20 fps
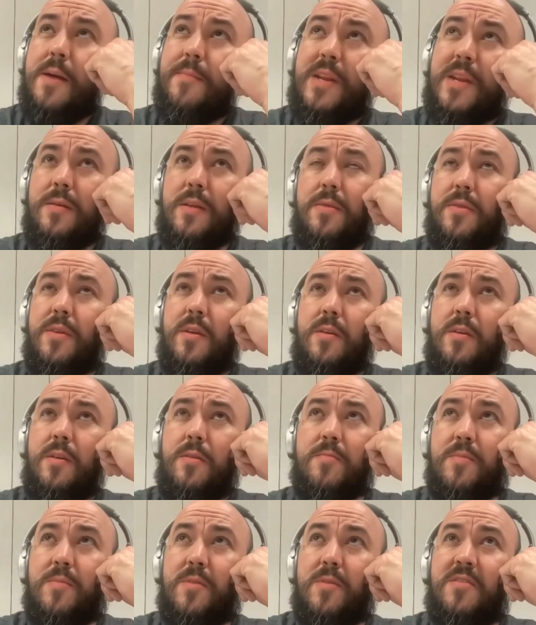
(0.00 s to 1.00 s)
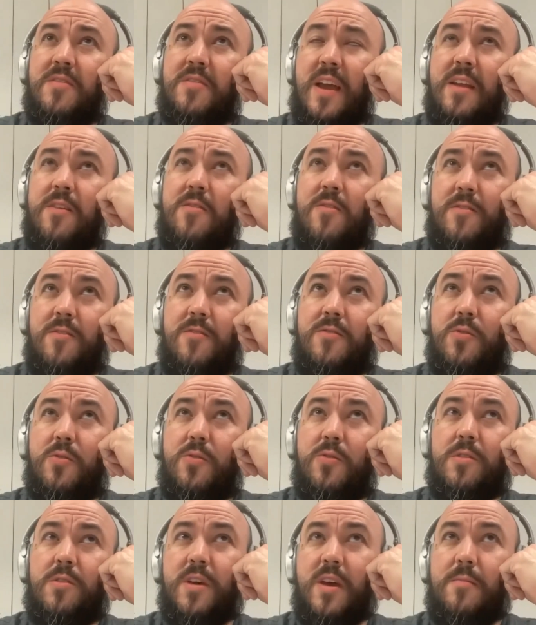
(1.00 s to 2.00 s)
I mean, I think that the standard
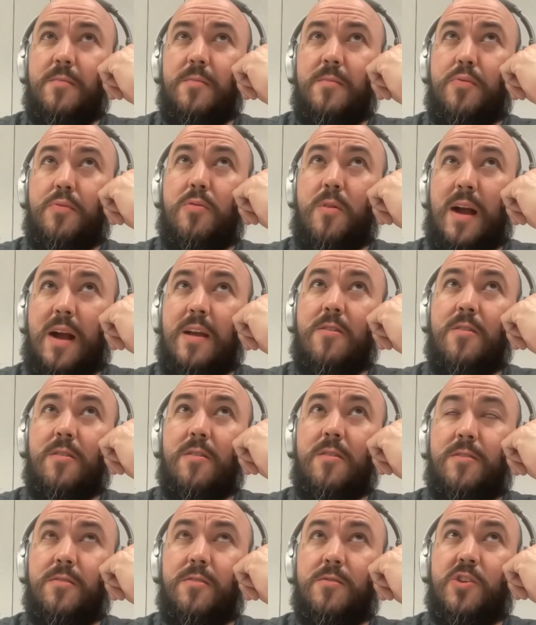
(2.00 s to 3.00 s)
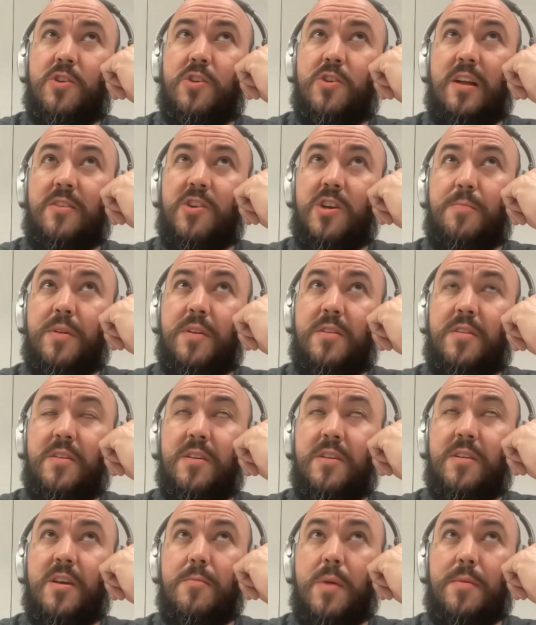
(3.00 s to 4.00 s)
toolkit prior to
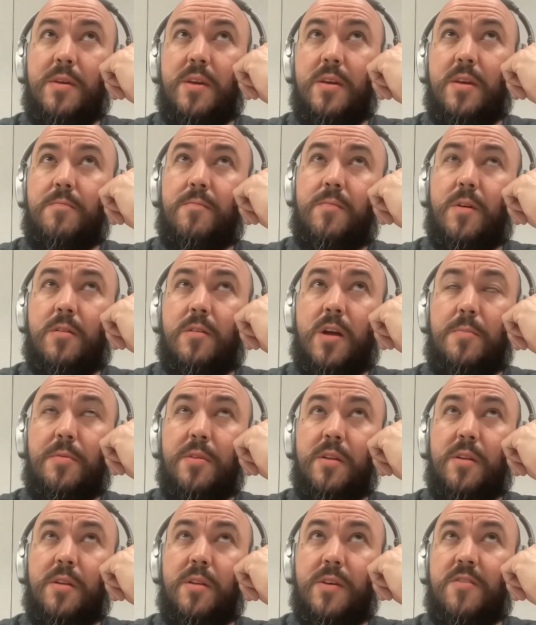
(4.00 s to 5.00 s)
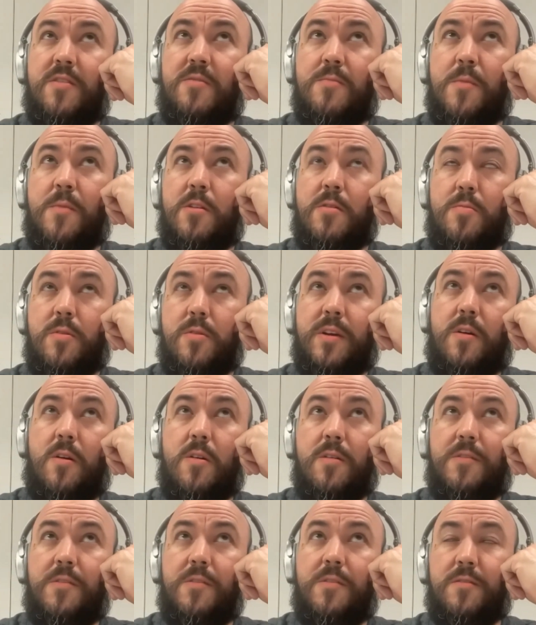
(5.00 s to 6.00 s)
ChatGPT and maybe a couple of other smaller
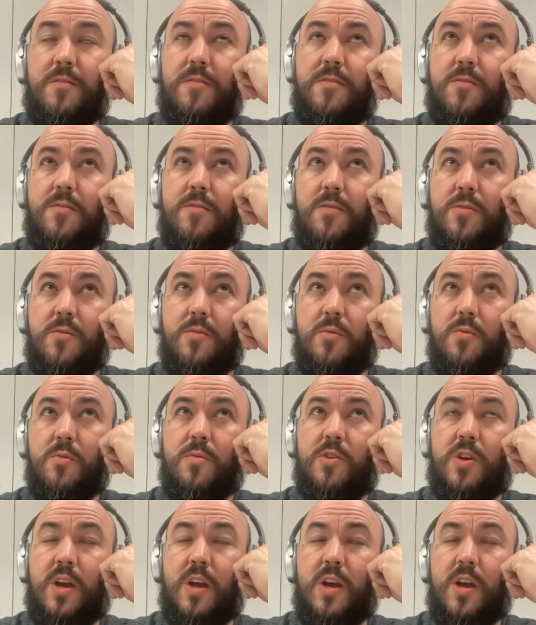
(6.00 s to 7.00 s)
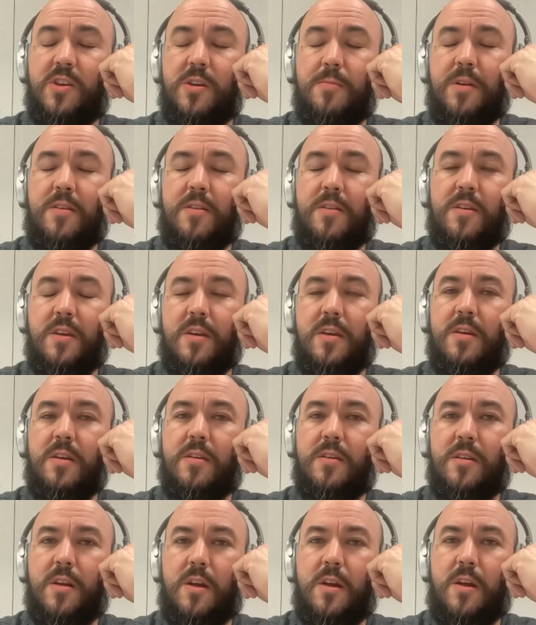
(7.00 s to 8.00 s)
precursors to
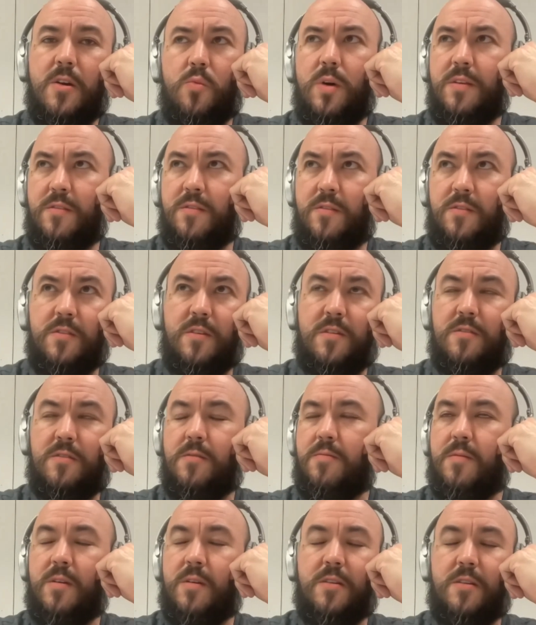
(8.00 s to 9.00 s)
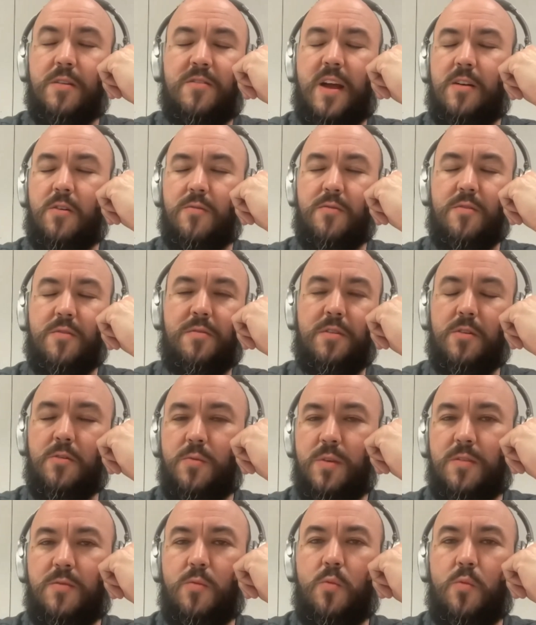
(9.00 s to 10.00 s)
ChatGPT, was just, Stack Overflow
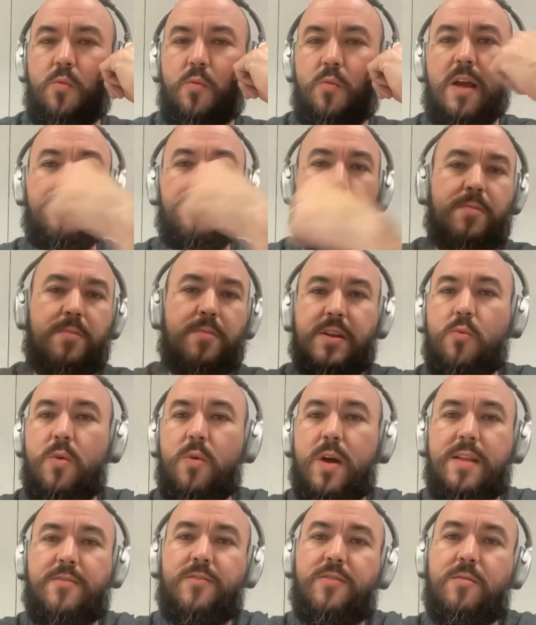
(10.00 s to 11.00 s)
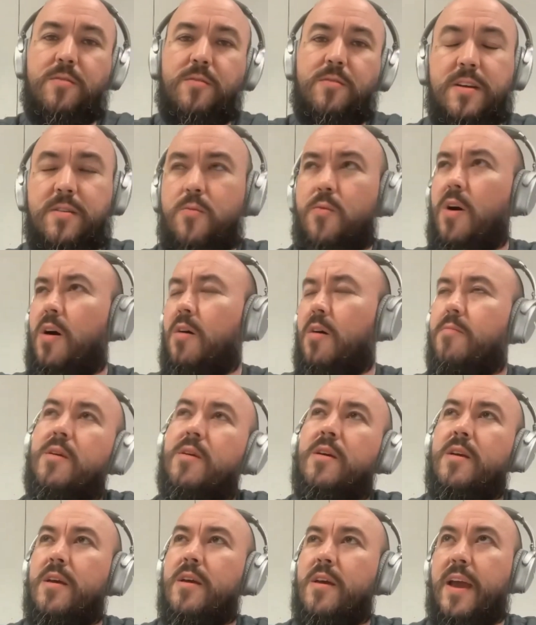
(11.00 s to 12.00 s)
was where everybody went to be like,
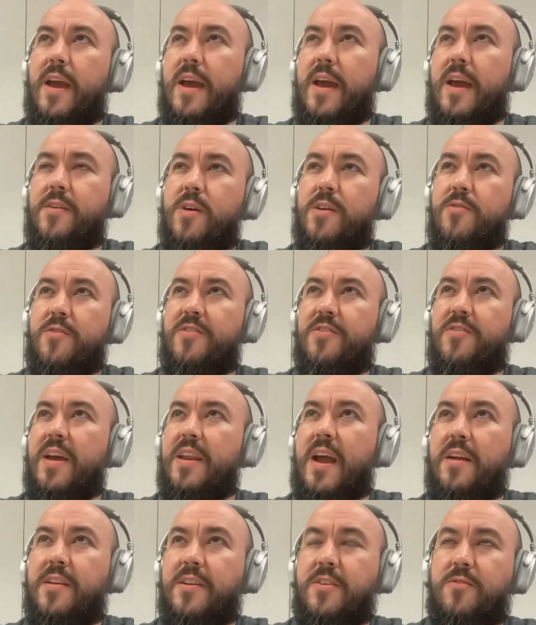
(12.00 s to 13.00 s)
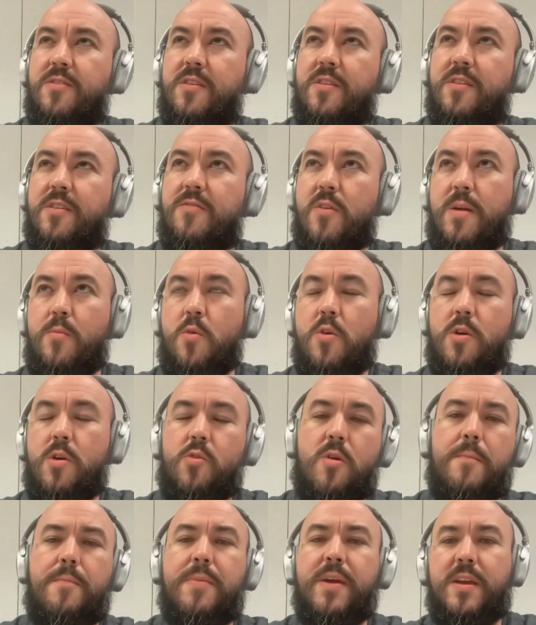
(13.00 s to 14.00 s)
well, hey, I don't understand how to use this
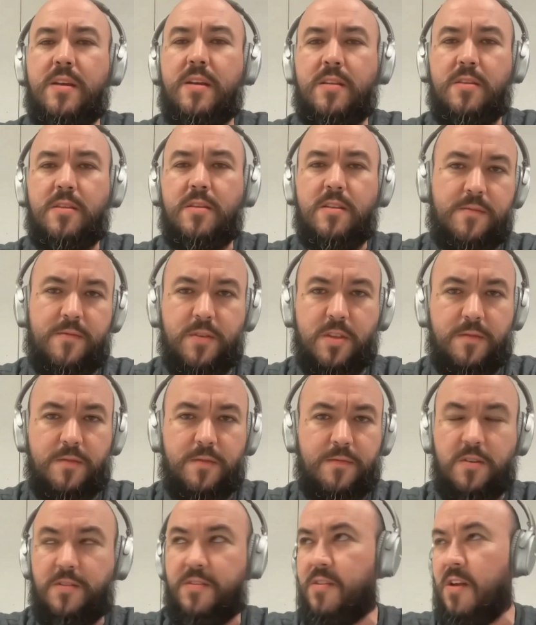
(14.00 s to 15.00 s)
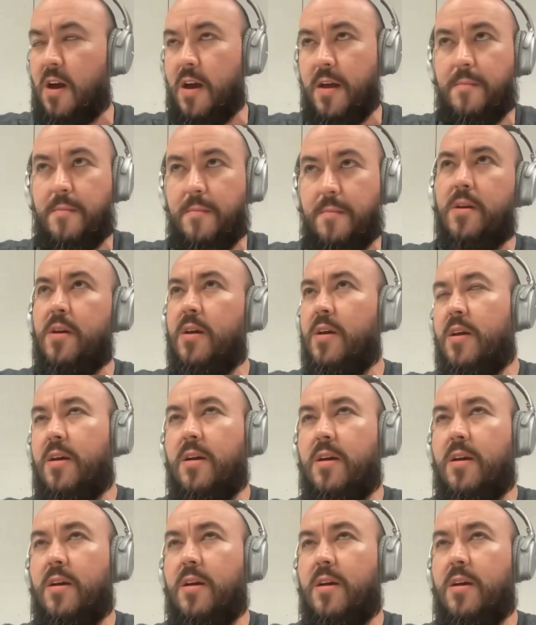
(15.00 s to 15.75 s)
framework, or I'm picking this up for the first time.